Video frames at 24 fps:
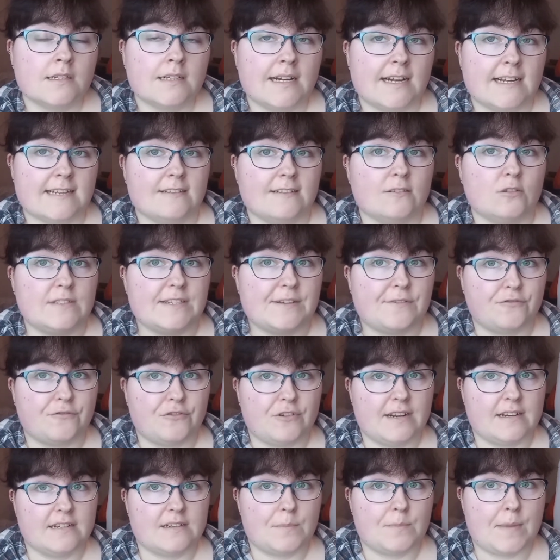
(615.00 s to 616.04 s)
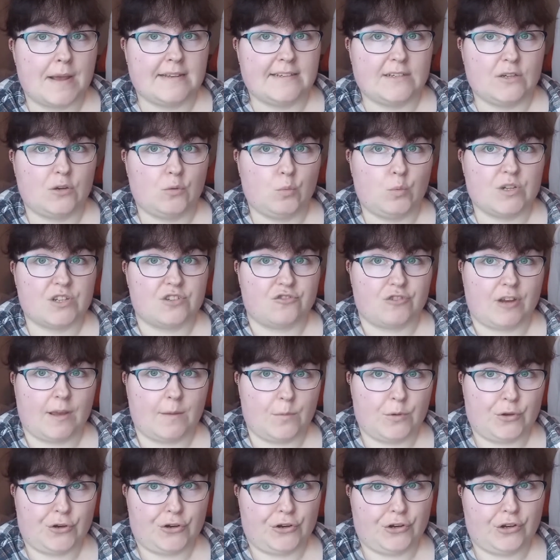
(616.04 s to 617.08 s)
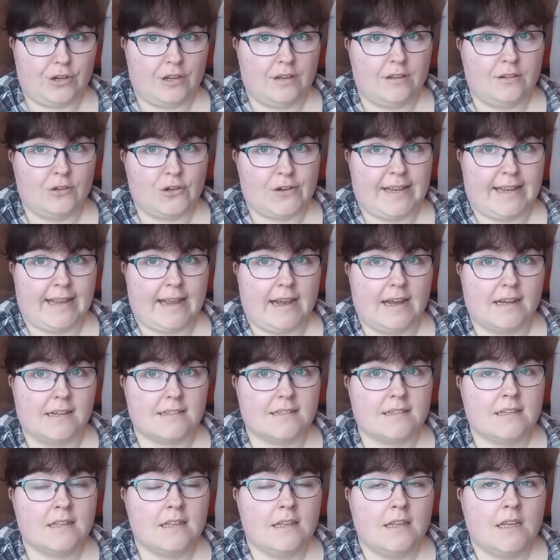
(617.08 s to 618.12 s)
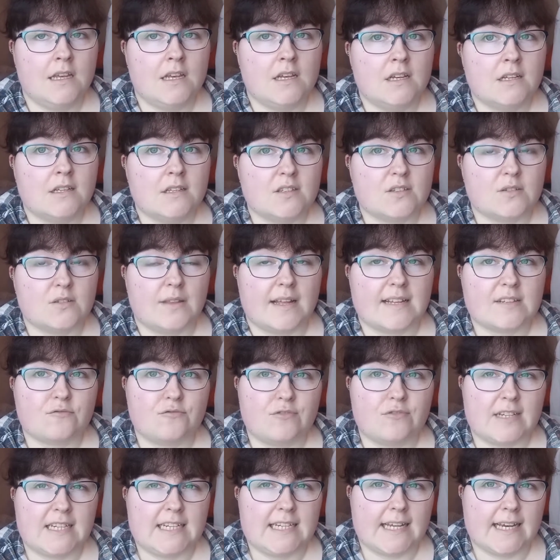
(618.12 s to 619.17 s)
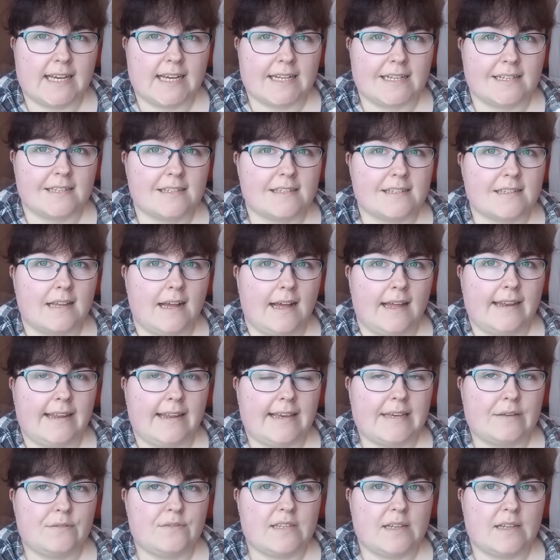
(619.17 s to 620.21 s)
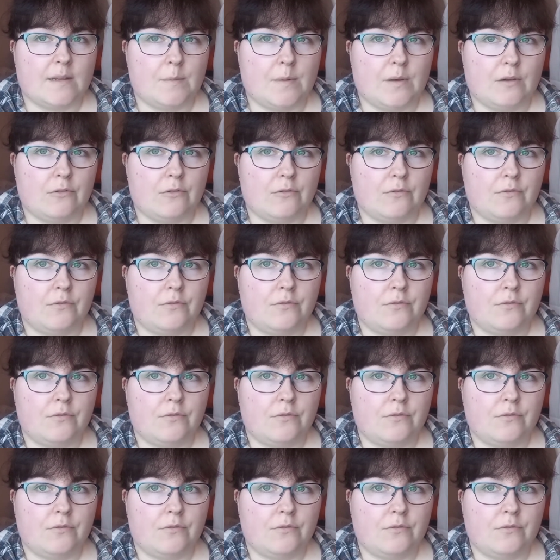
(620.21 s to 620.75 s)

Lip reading: is a little different depending on which stripe you're looking at. So that's really nice, and it gives it a bit of